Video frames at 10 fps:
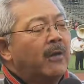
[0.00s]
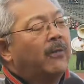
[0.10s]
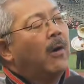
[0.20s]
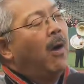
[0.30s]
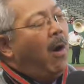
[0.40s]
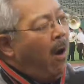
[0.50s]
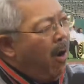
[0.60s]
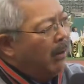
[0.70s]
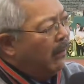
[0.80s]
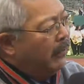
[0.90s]
for
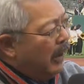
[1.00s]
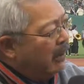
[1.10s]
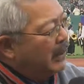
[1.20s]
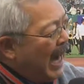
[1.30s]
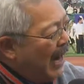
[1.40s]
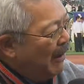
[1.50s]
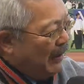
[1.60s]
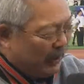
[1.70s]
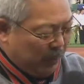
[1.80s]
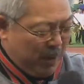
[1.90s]
all of their
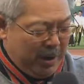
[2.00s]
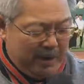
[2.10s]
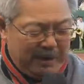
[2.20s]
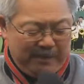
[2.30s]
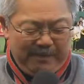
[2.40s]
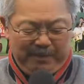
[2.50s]
tireless work.